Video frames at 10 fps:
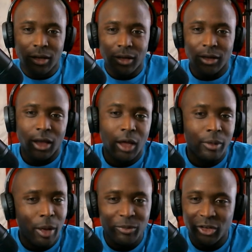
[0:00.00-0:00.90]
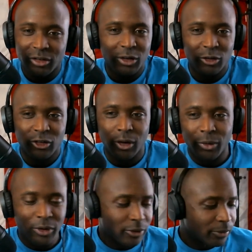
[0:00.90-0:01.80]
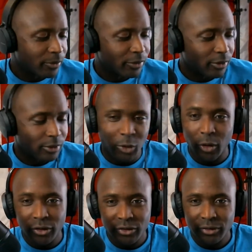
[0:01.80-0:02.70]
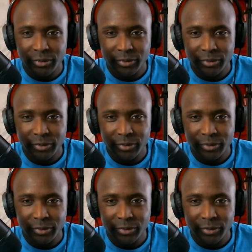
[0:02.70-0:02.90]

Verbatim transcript: Yeah, I'm, I'm just a little chipper, of course.